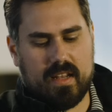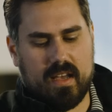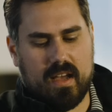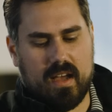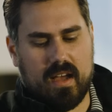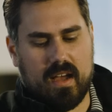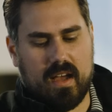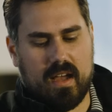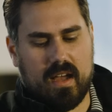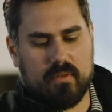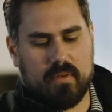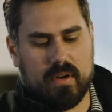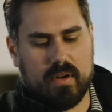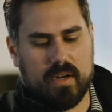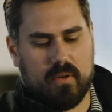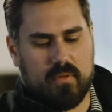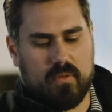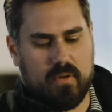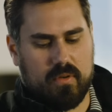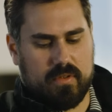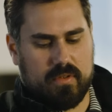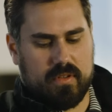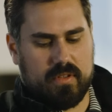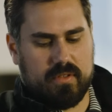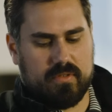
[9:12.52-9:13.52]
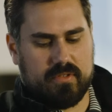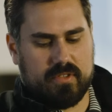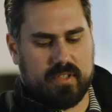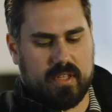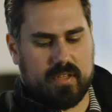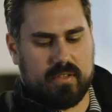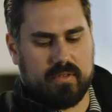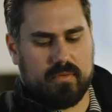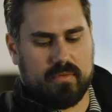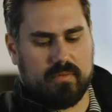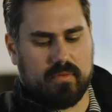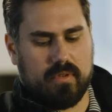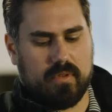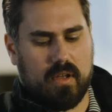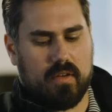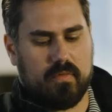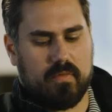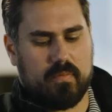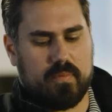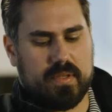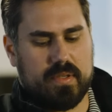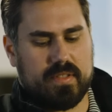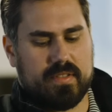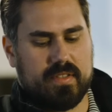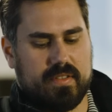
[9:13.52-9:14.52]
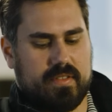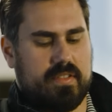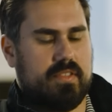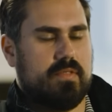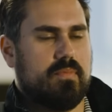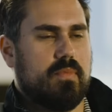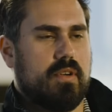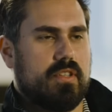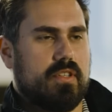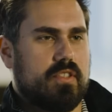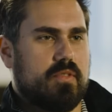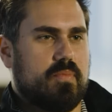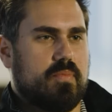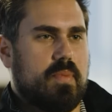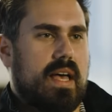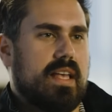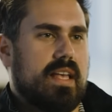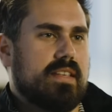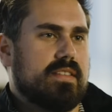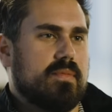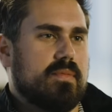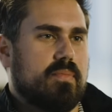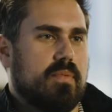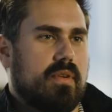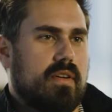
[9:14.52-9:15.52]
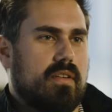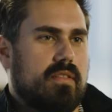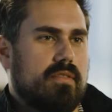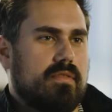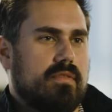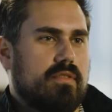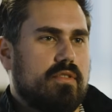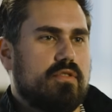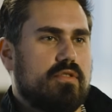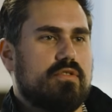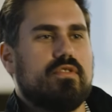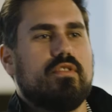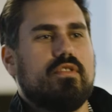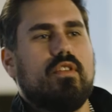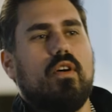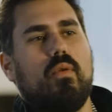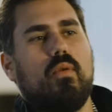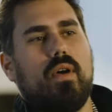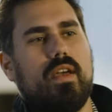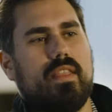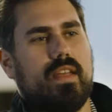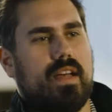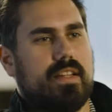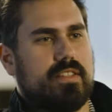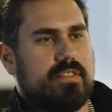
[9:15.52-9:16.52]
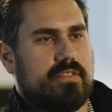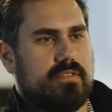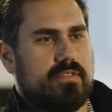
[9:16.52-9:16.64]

I read a quote that you said you love business as much as basketball. There's no way that's